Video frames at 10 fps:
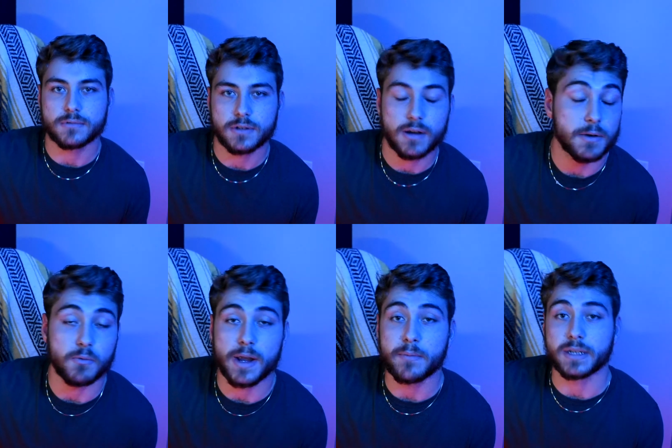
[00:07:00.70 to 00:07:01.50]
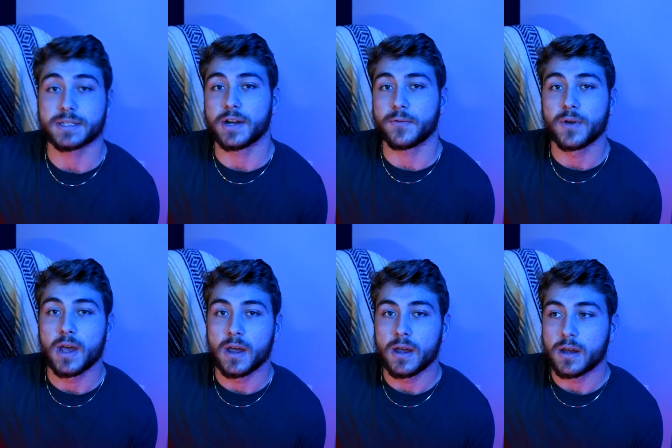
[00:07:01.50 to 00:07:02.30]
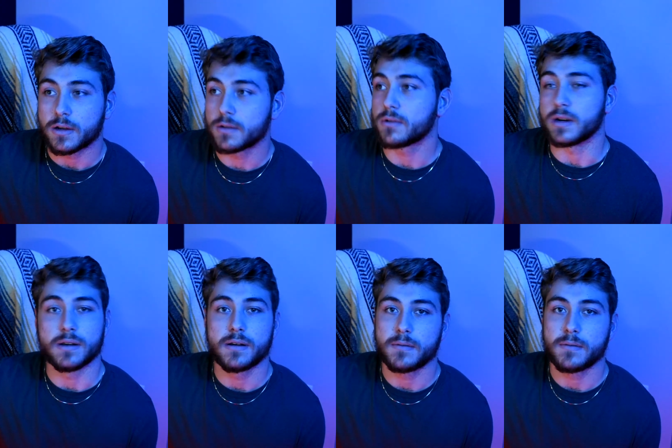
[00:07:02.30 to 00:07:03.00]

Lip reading: go ahead and weighed myself. Good Lord.